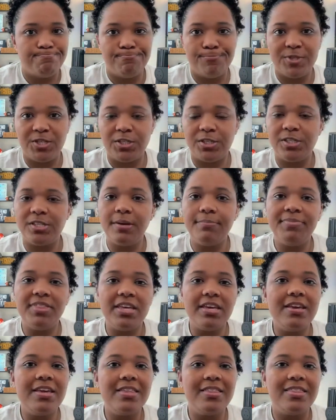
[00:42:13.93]

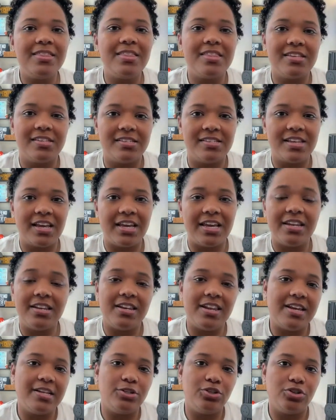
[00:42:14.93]
something in the second
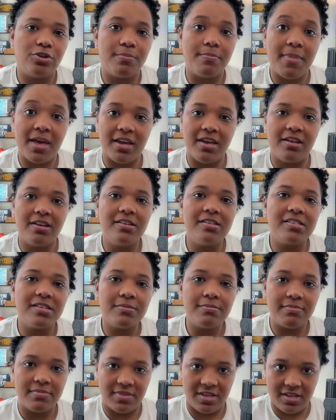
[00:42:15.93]
nature
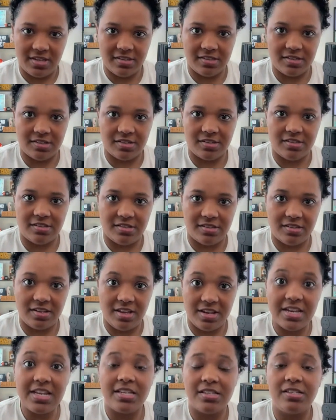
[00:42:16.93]
mechanism
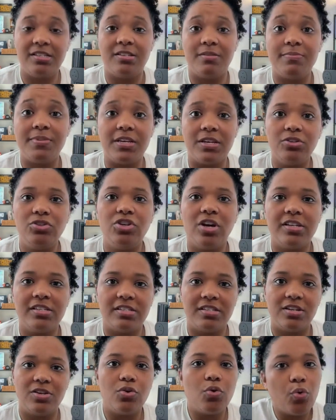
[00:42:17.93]
needs to be
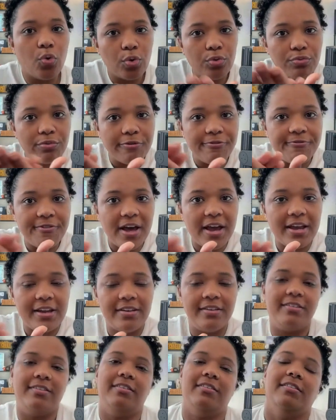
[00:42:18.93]
adjusted or
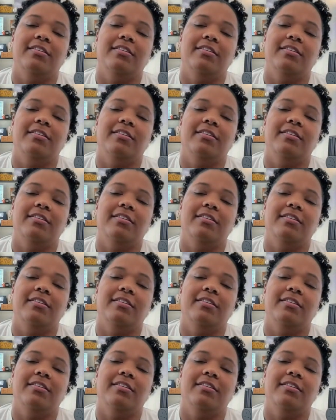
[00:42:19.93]
refined.